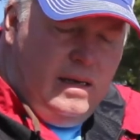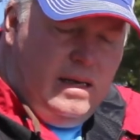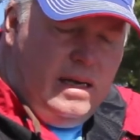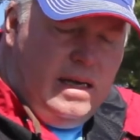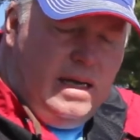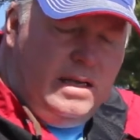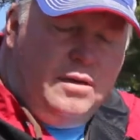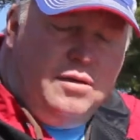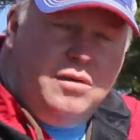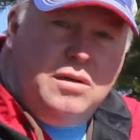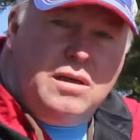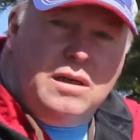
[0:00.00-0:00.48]

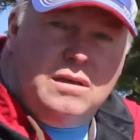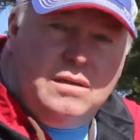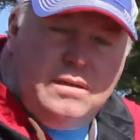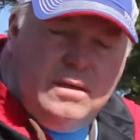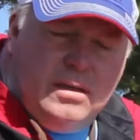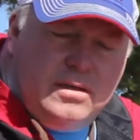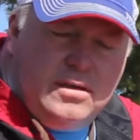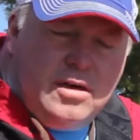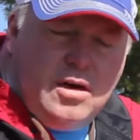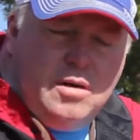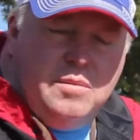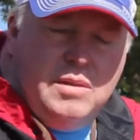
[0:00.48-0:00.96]
And you can
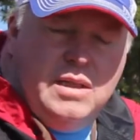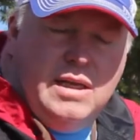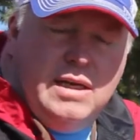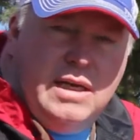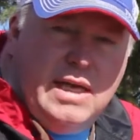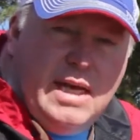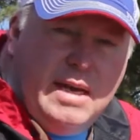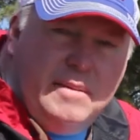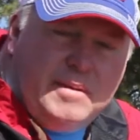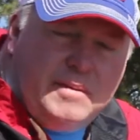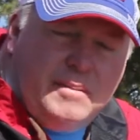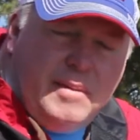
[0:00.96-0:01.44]
determine the
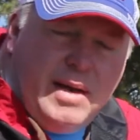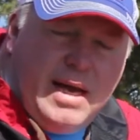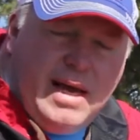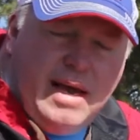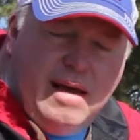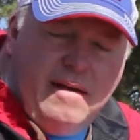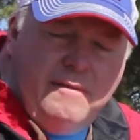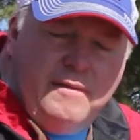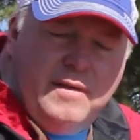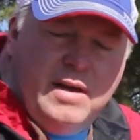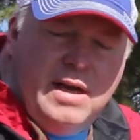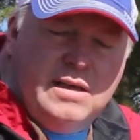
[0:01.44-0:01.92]
depths by
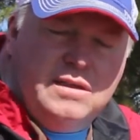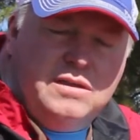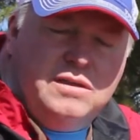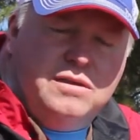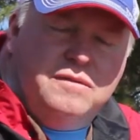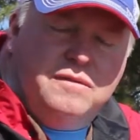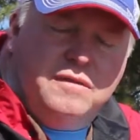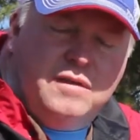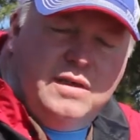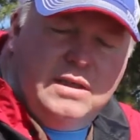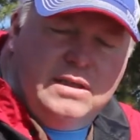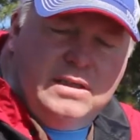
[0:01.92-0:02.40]
how fast
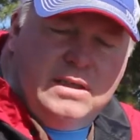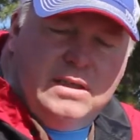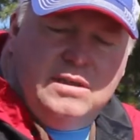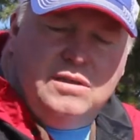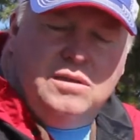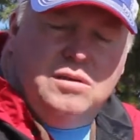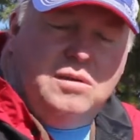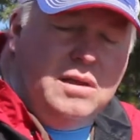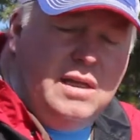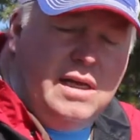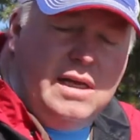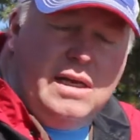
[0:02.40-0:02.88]
you fish
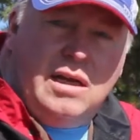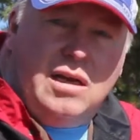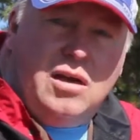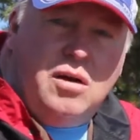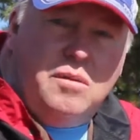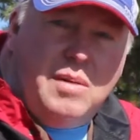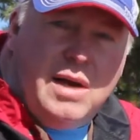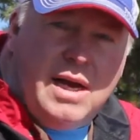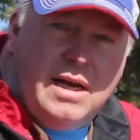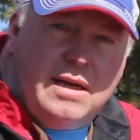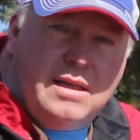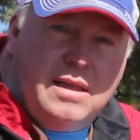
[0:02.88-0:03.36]
it. You can let it
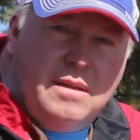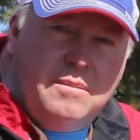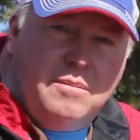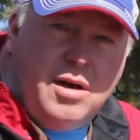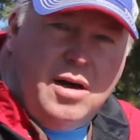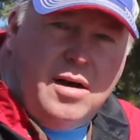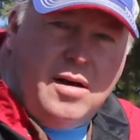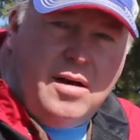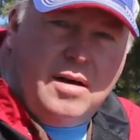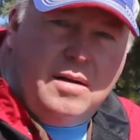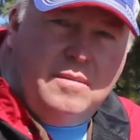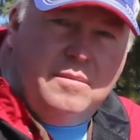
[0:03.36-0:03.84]
go back to the
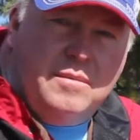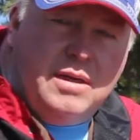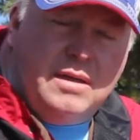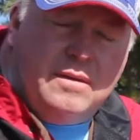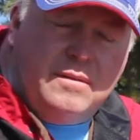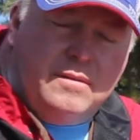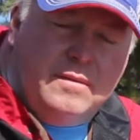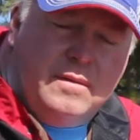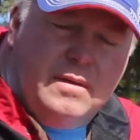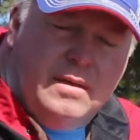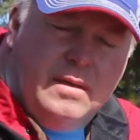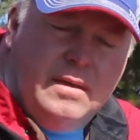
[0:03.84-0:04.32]
bottom
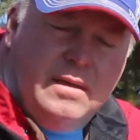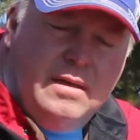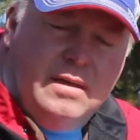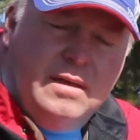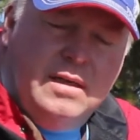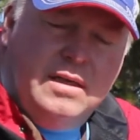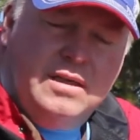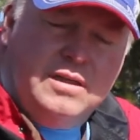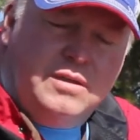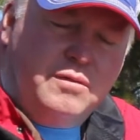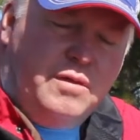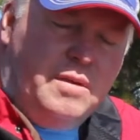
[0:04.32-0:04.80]
and
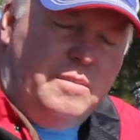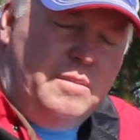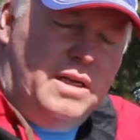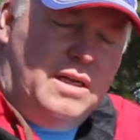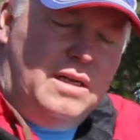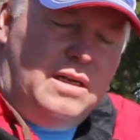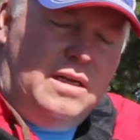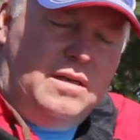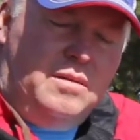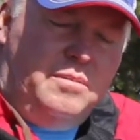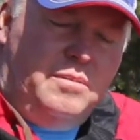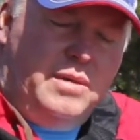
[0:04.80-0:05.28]
swim it
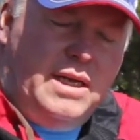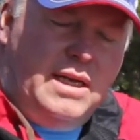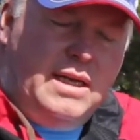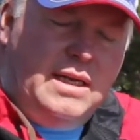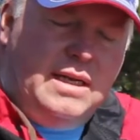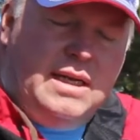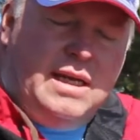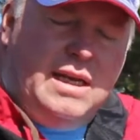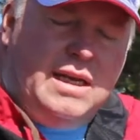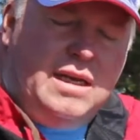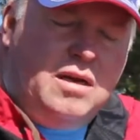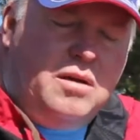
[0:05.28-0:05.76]
a little
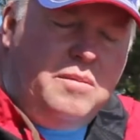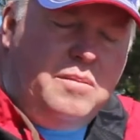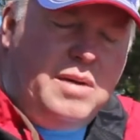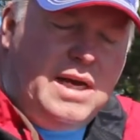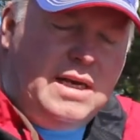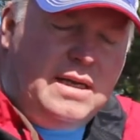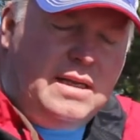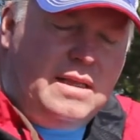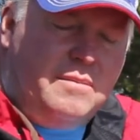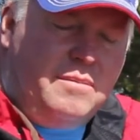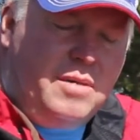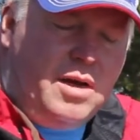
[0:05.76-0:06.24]
bit and let it go
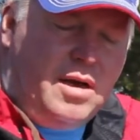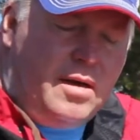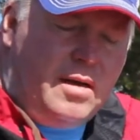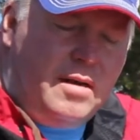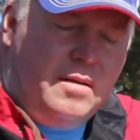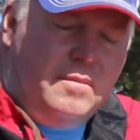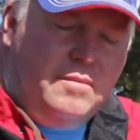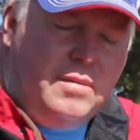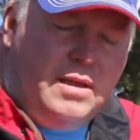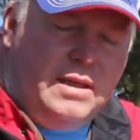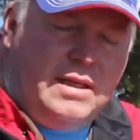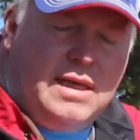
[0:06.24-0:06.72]
back to the
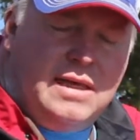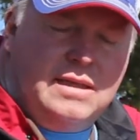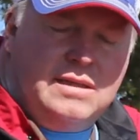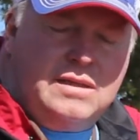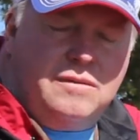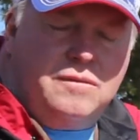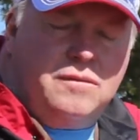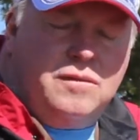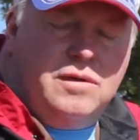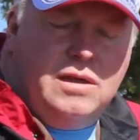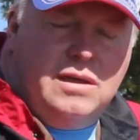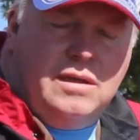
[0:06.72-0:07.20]
bottom. But
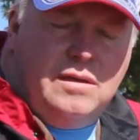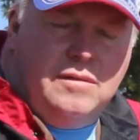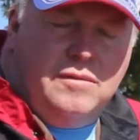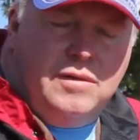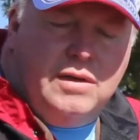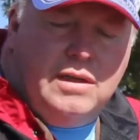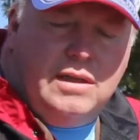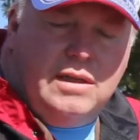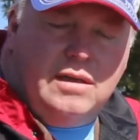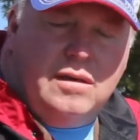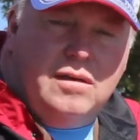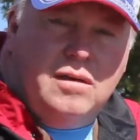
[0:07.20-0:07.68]
that's a
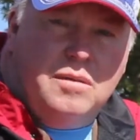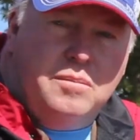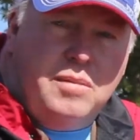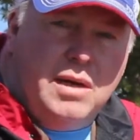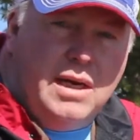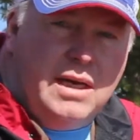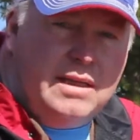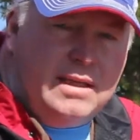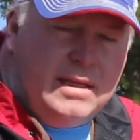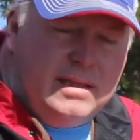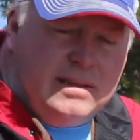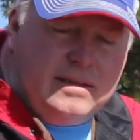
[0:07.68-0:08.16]
really good
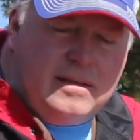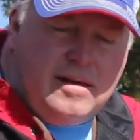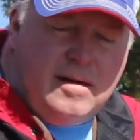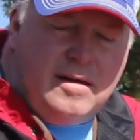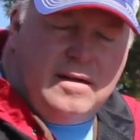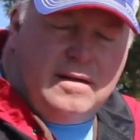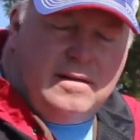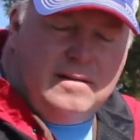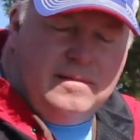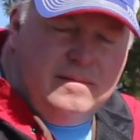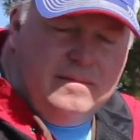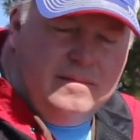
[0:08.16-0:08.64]
bait that's
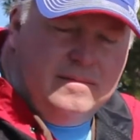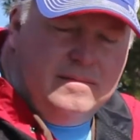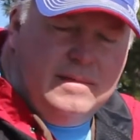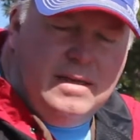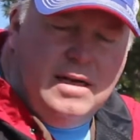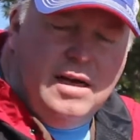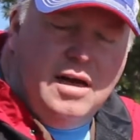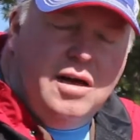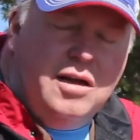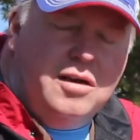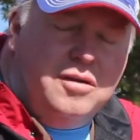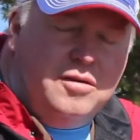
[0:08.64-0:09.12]
caught
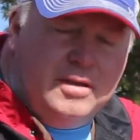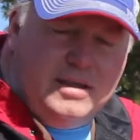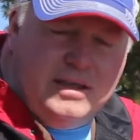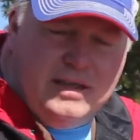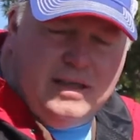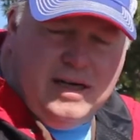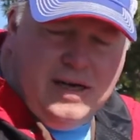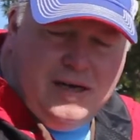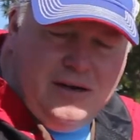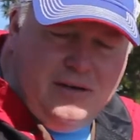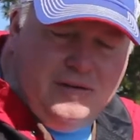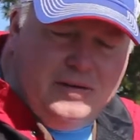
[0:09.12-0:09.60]
hundreds
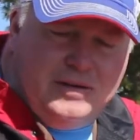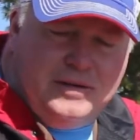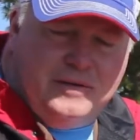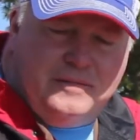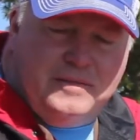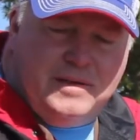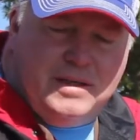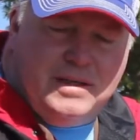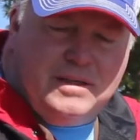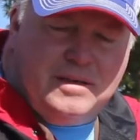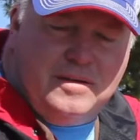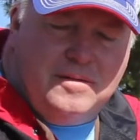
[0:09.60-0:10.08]
and hundreds of
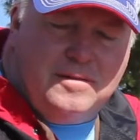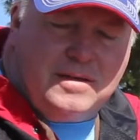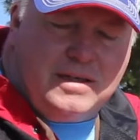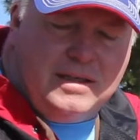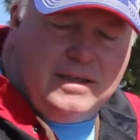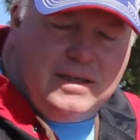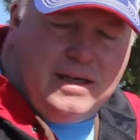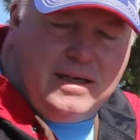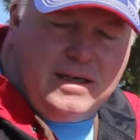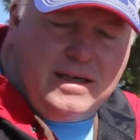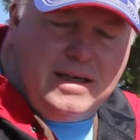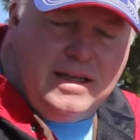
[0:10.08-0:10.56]
fish on
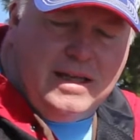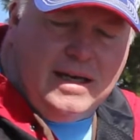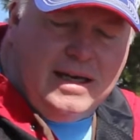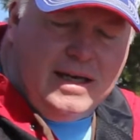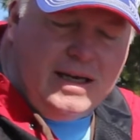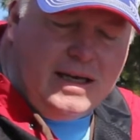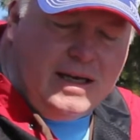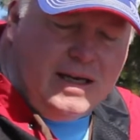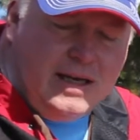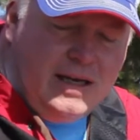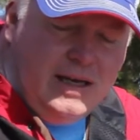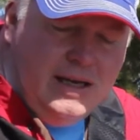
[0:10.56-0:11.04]
Kentucky
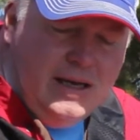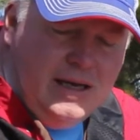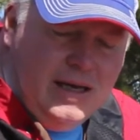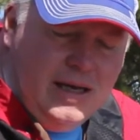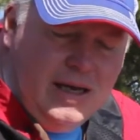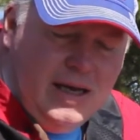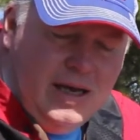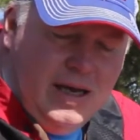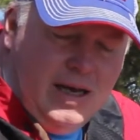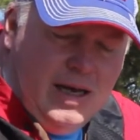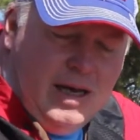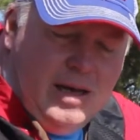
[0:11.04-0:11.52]

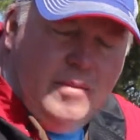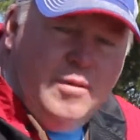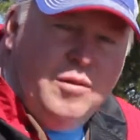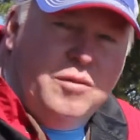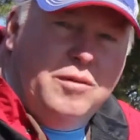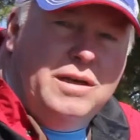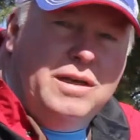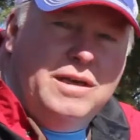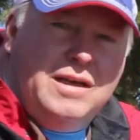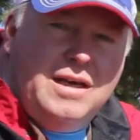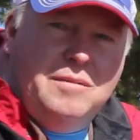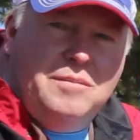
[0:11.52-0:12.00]
Lake.
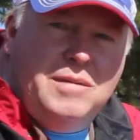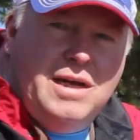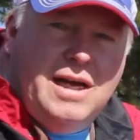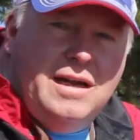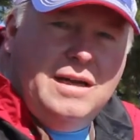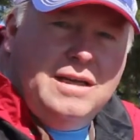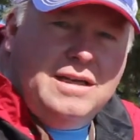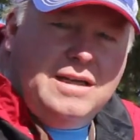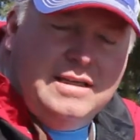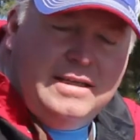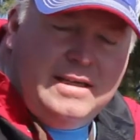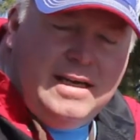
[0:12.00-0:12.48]
When you come
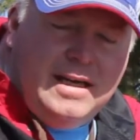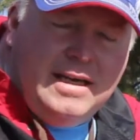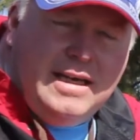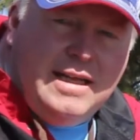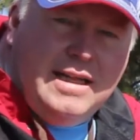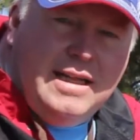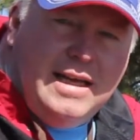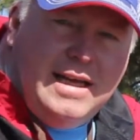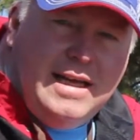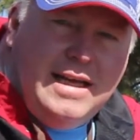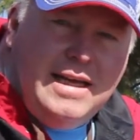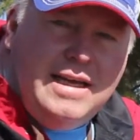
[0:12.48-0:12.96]
down to
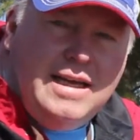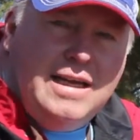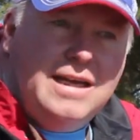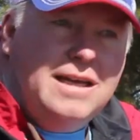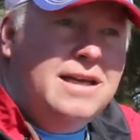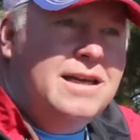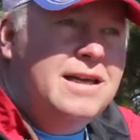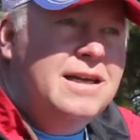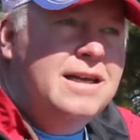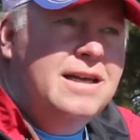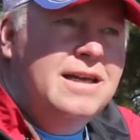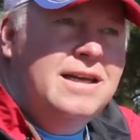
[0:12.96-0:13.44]
Kentucky Lake,
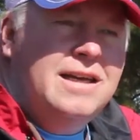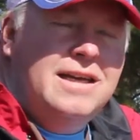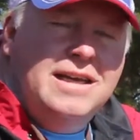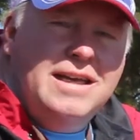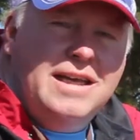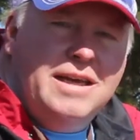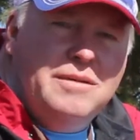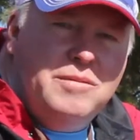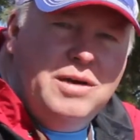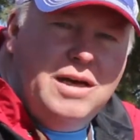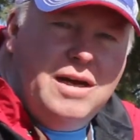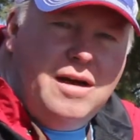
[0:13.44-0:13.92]

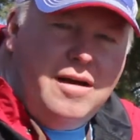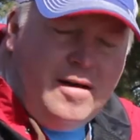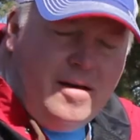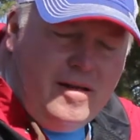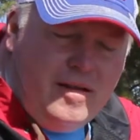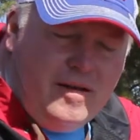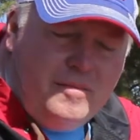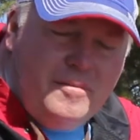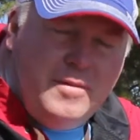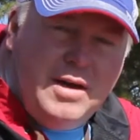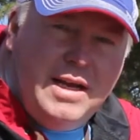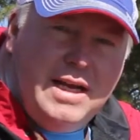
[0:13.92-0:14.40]
give me a
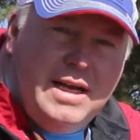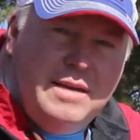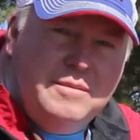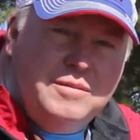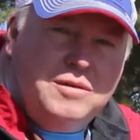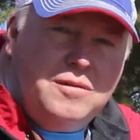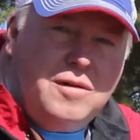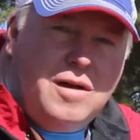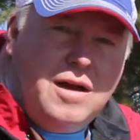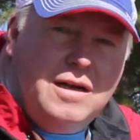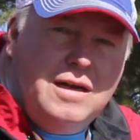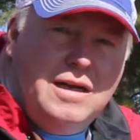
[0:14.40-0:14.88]
holler. My
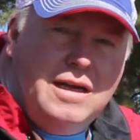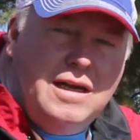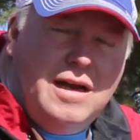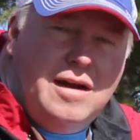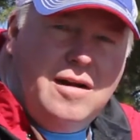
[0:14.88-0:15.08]
name's Rodney